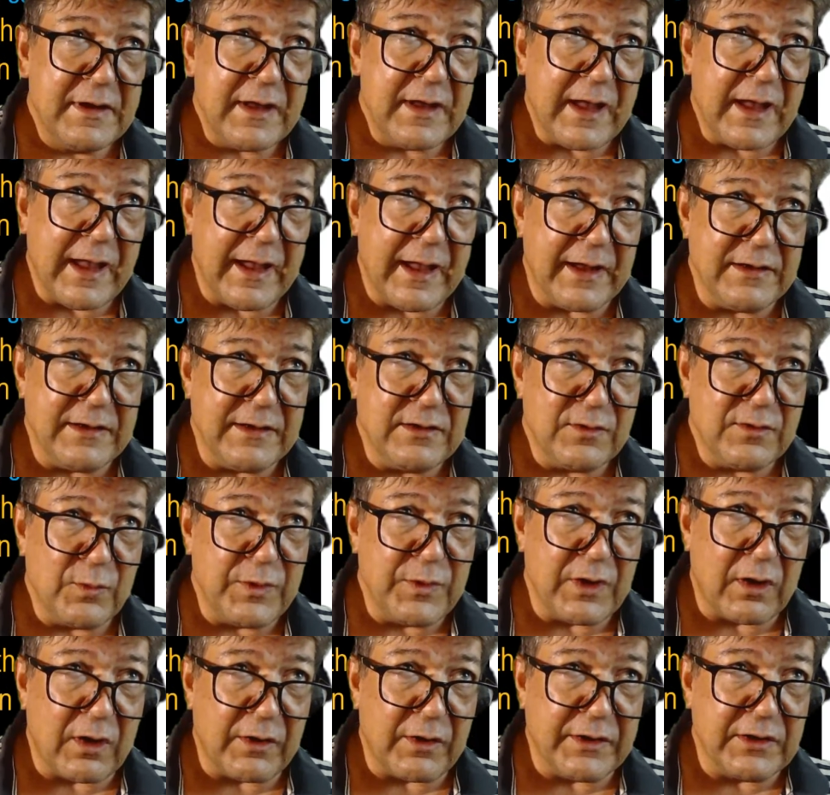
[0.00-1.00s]
and
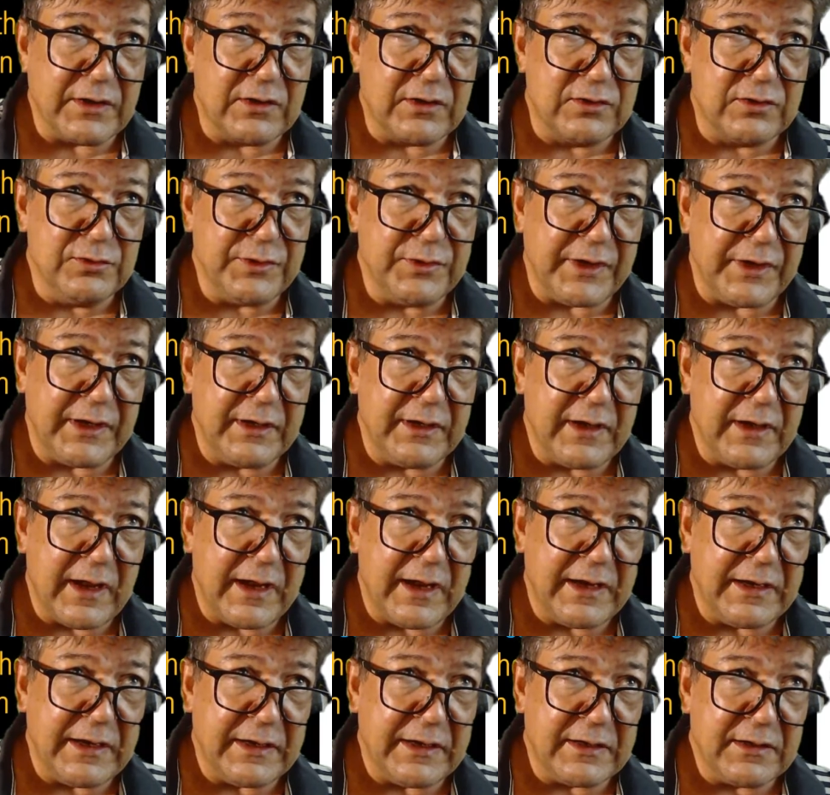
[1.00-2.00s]
we are including
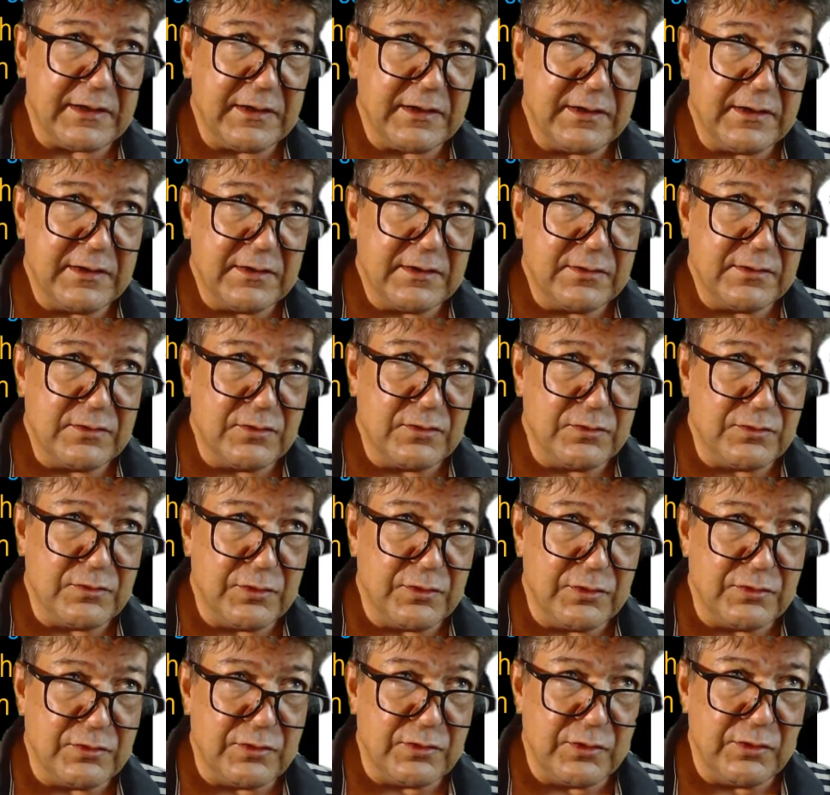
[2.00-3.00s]
a
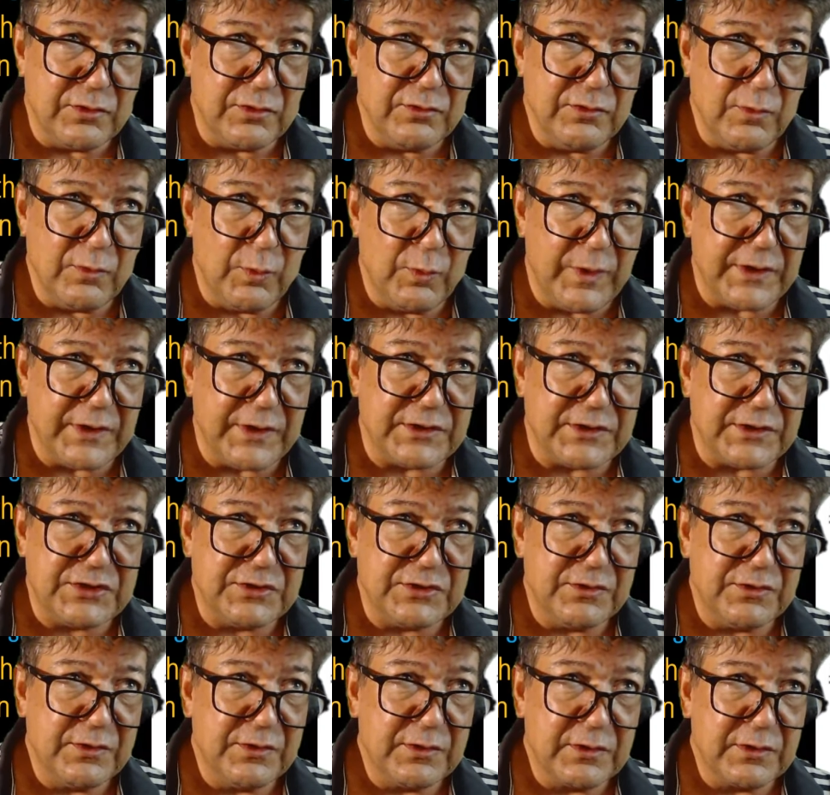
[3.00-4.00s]
which
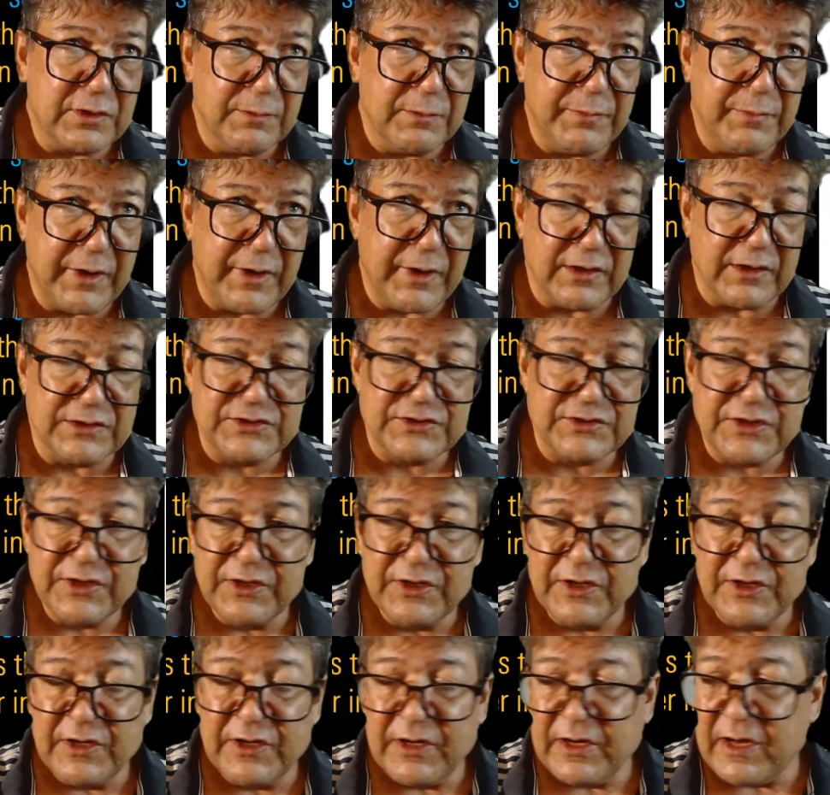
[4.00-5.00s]
compares
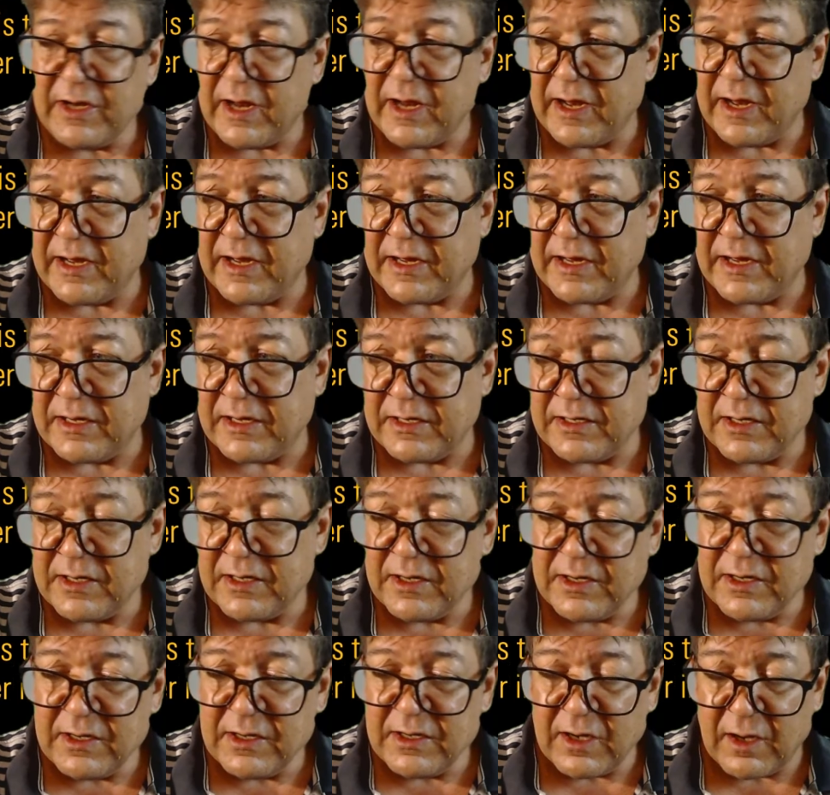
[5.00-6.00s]
a
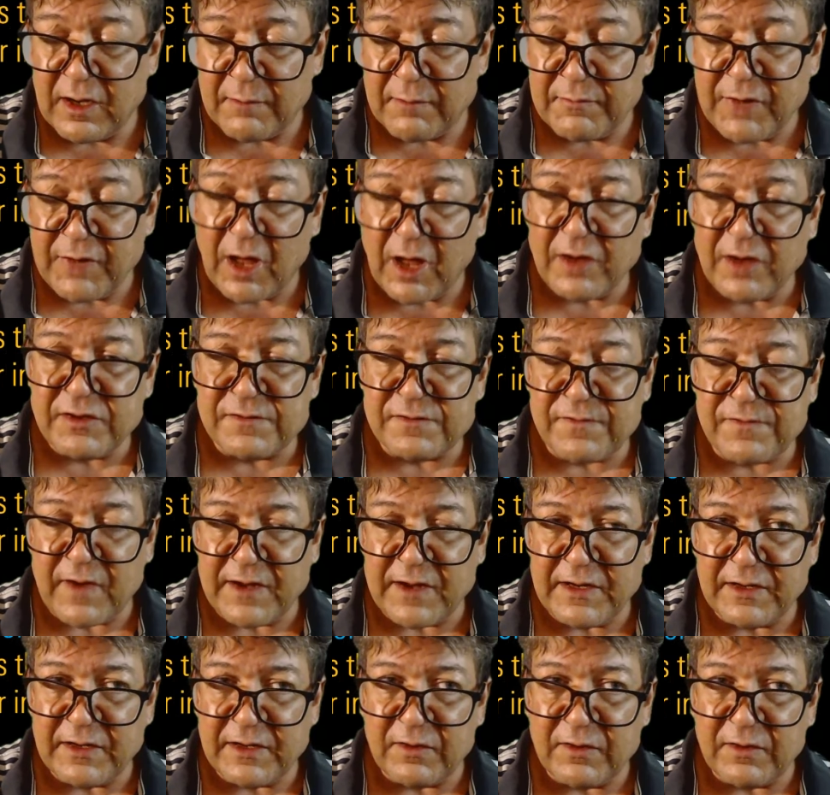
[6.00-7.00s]

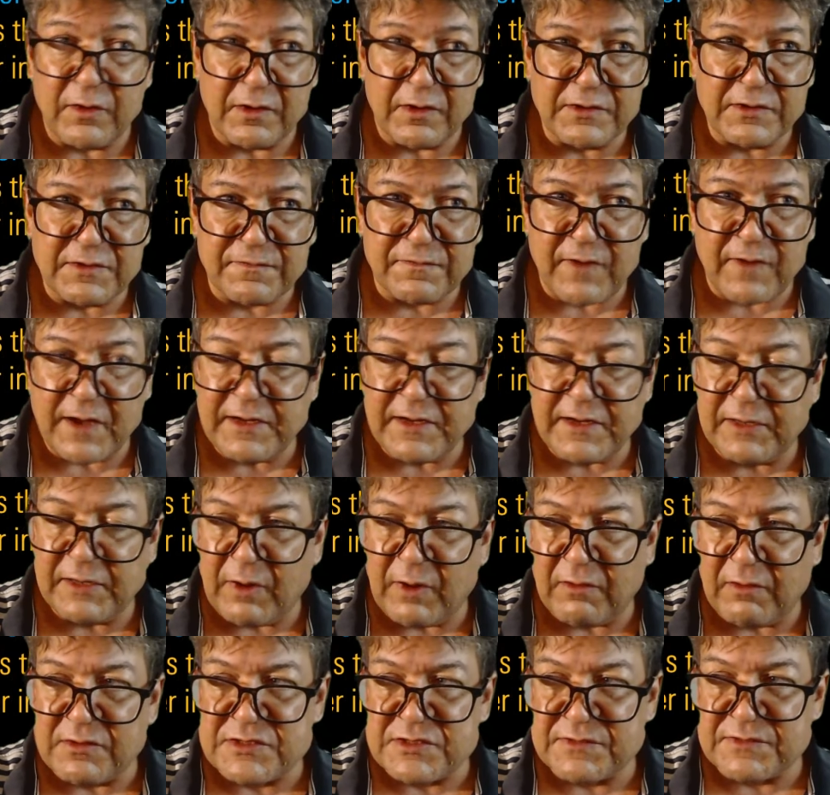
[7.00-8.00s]
non-defining or a defining
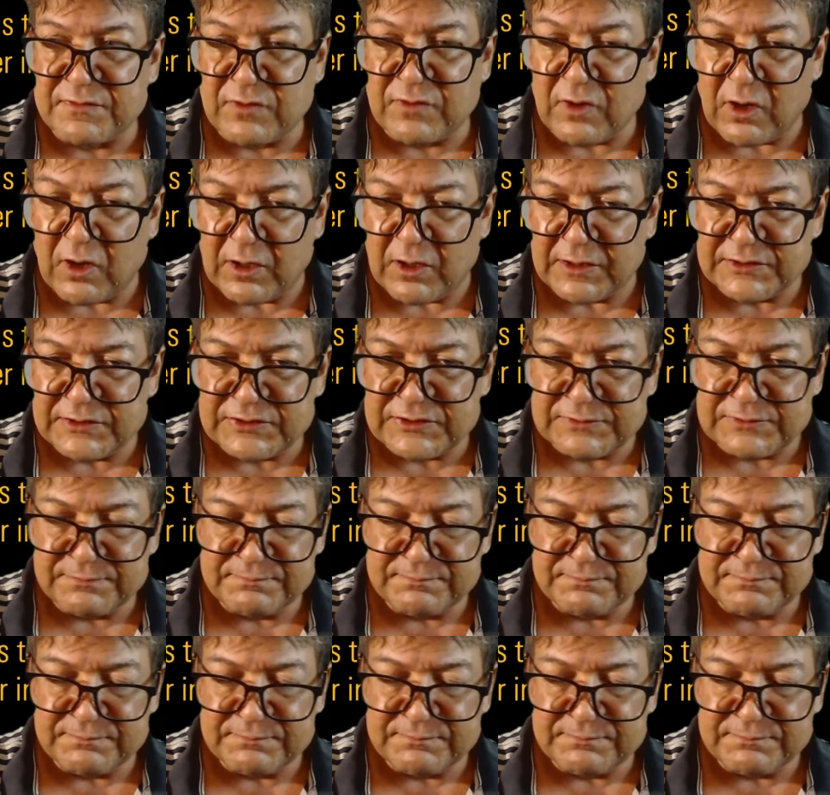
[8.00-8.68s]
relative clause,